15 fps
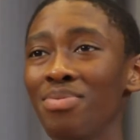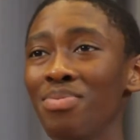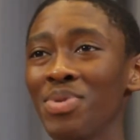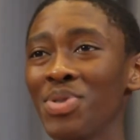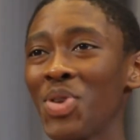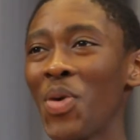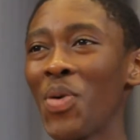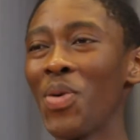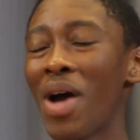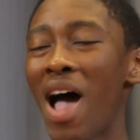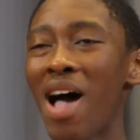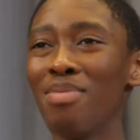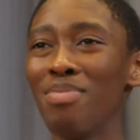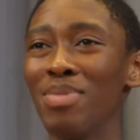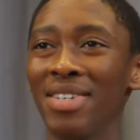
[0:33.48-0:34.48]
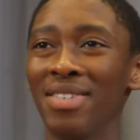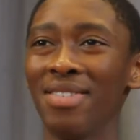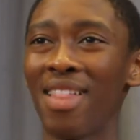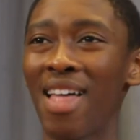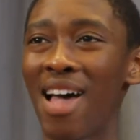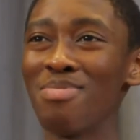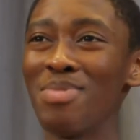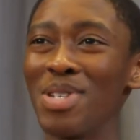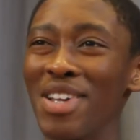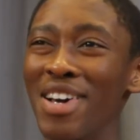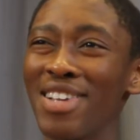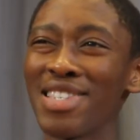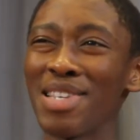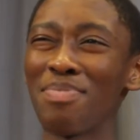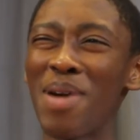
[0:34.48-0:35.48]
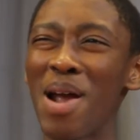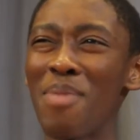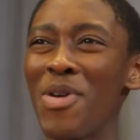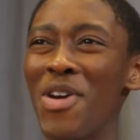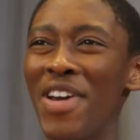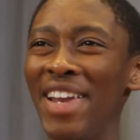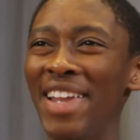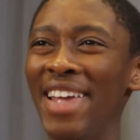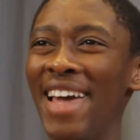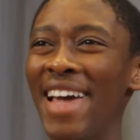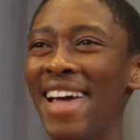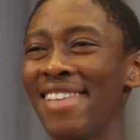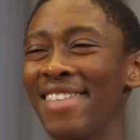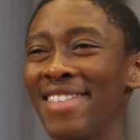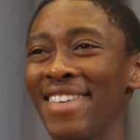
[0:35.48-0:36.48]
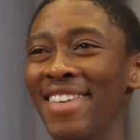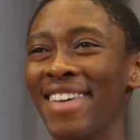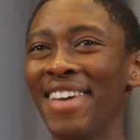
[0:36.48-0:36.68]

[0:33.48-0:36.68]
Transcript: So I'm a dancer primarily, and